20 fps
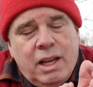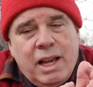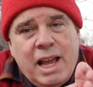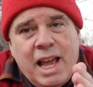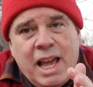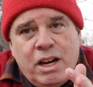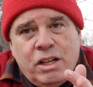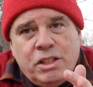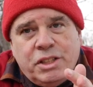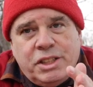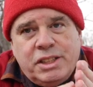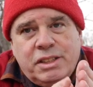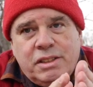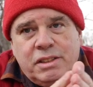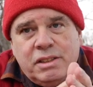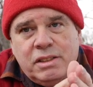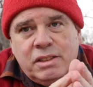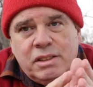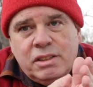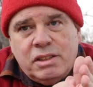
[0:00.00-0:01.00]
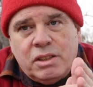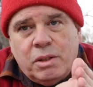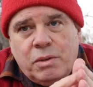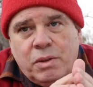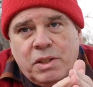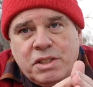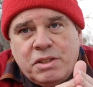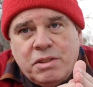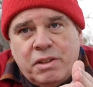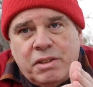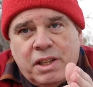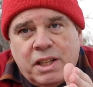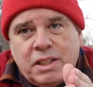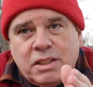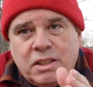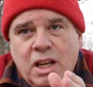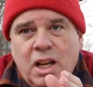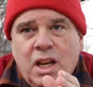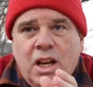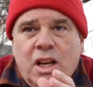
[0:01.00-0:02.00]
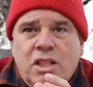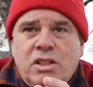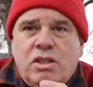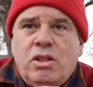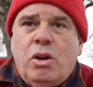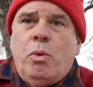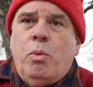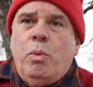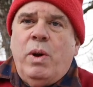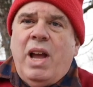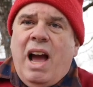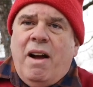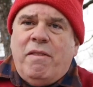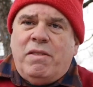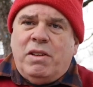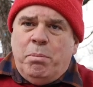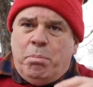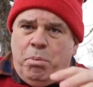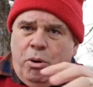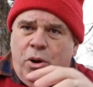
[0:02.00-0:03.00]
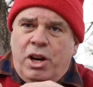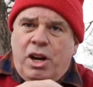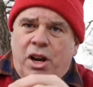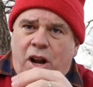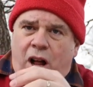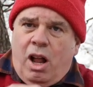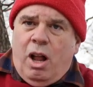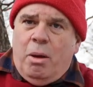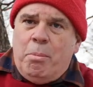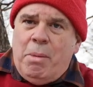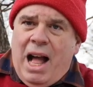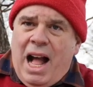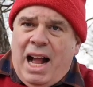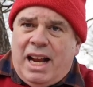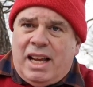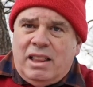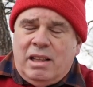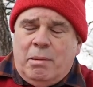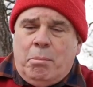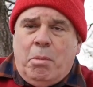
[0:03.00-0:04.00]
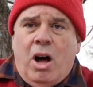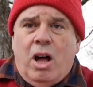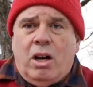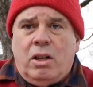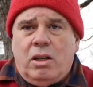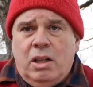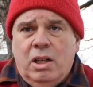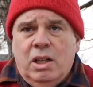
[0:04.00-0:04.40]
Energy. So these three things. So we have to put it all back in the bottle.